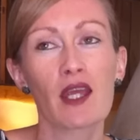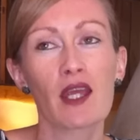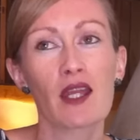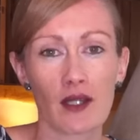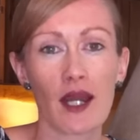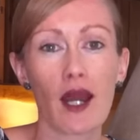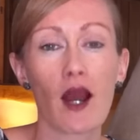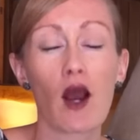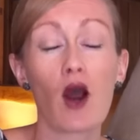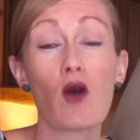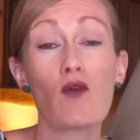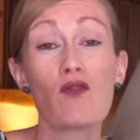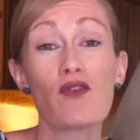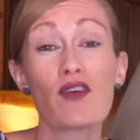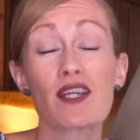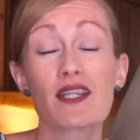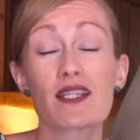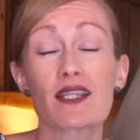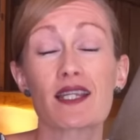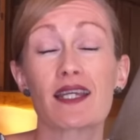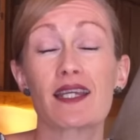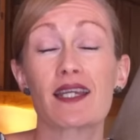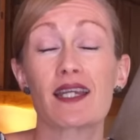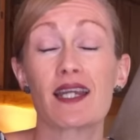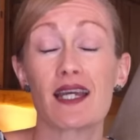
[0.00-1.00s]
Now,
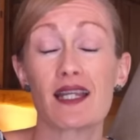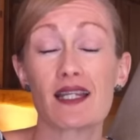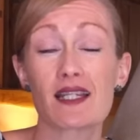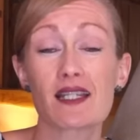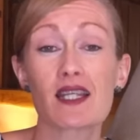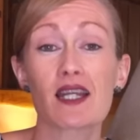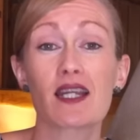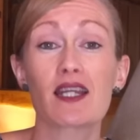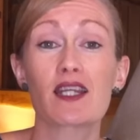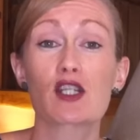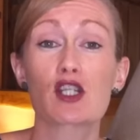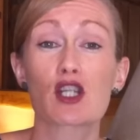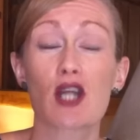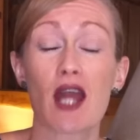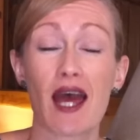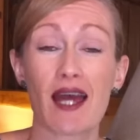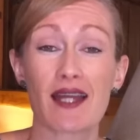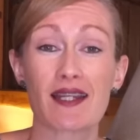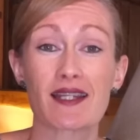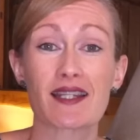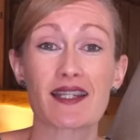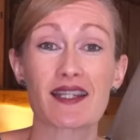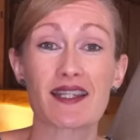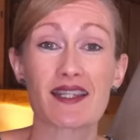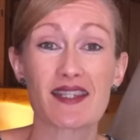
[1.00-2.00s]
obviously, an intellectual
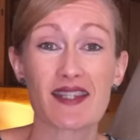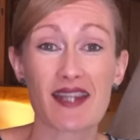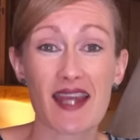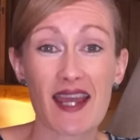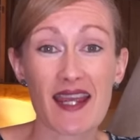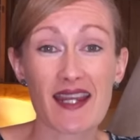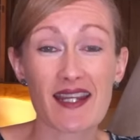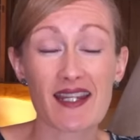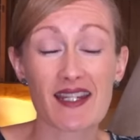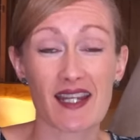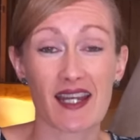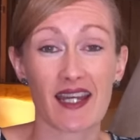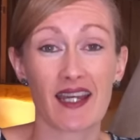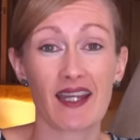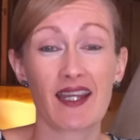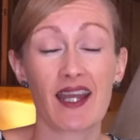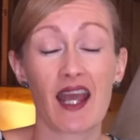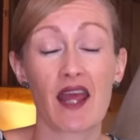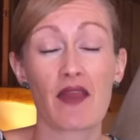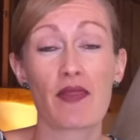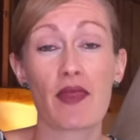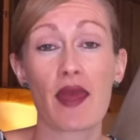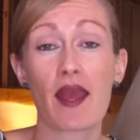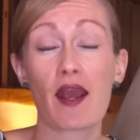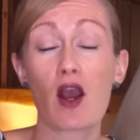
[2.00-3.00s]
understanding
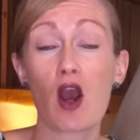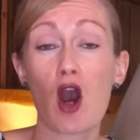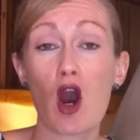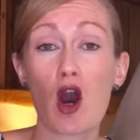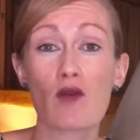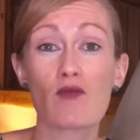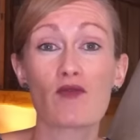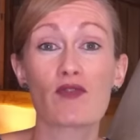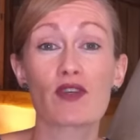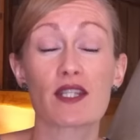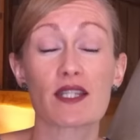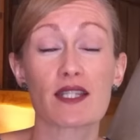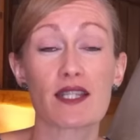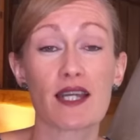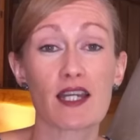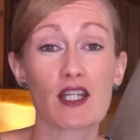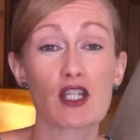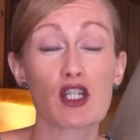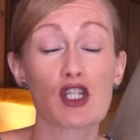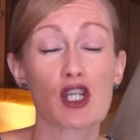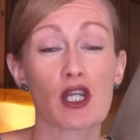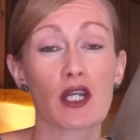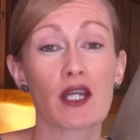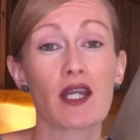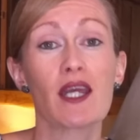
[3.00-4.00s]
and that
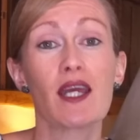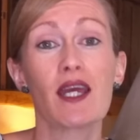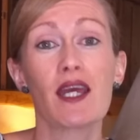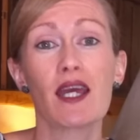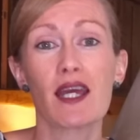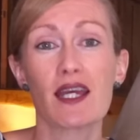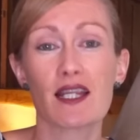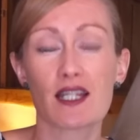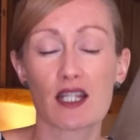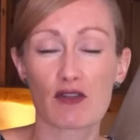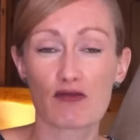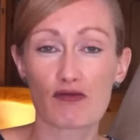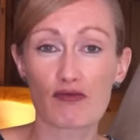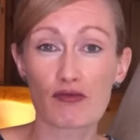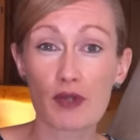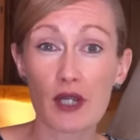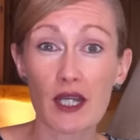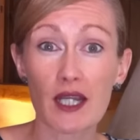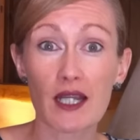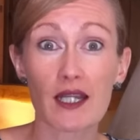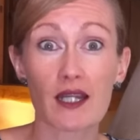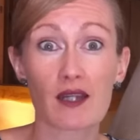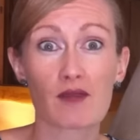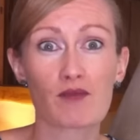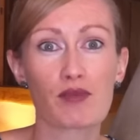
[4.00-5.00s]
conversation is a
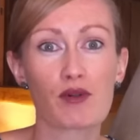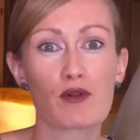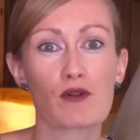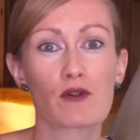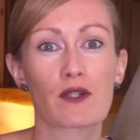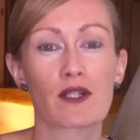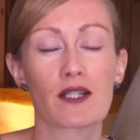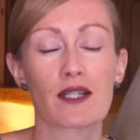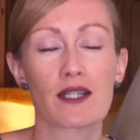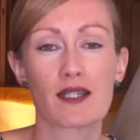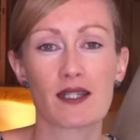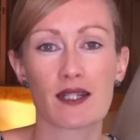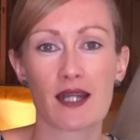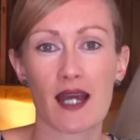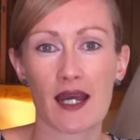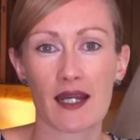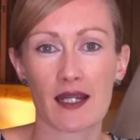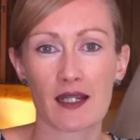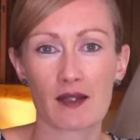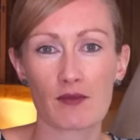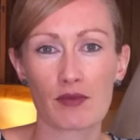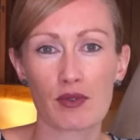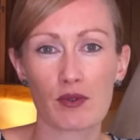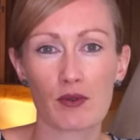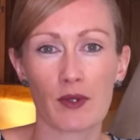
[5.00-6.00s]
really important
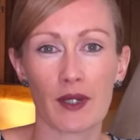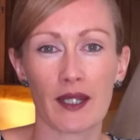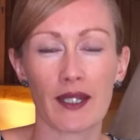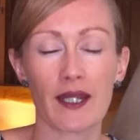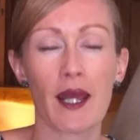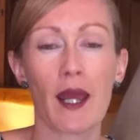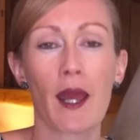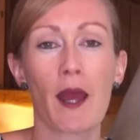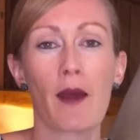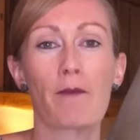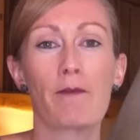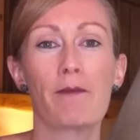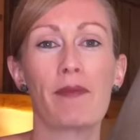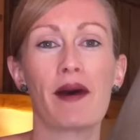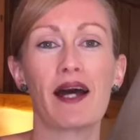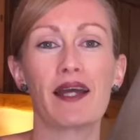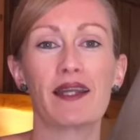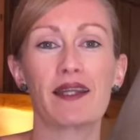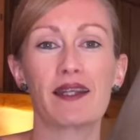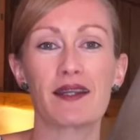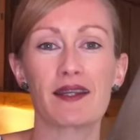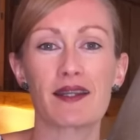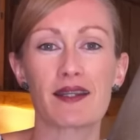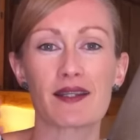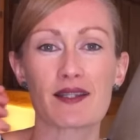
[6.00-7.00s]
starting point,
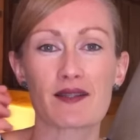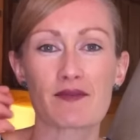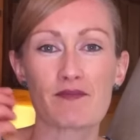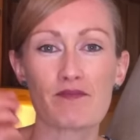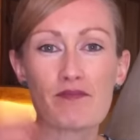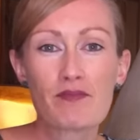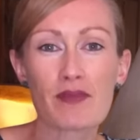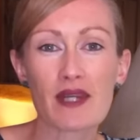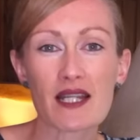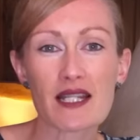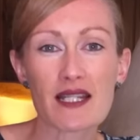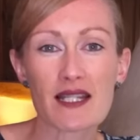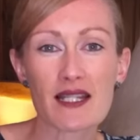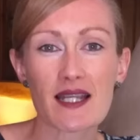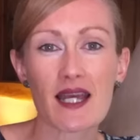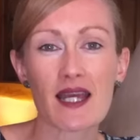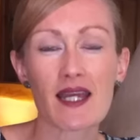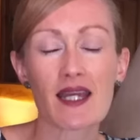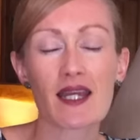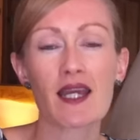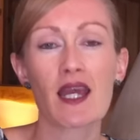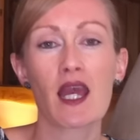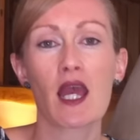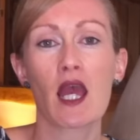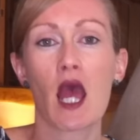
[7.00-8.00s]
but it is
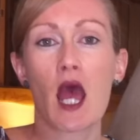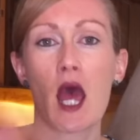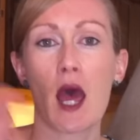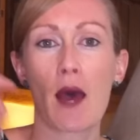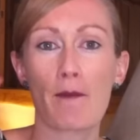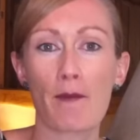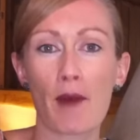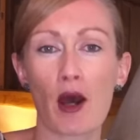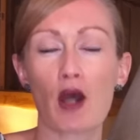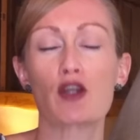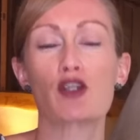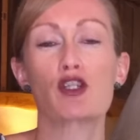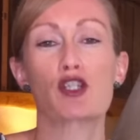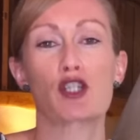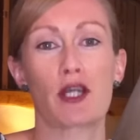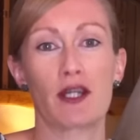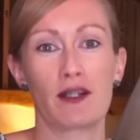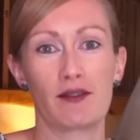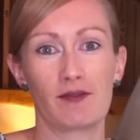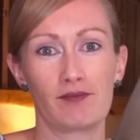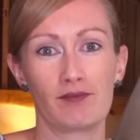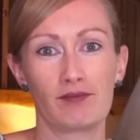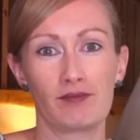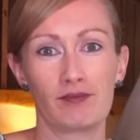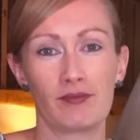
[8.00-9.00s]
missing
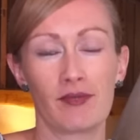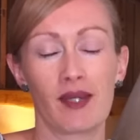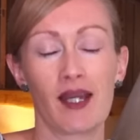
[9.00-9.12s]
emotion.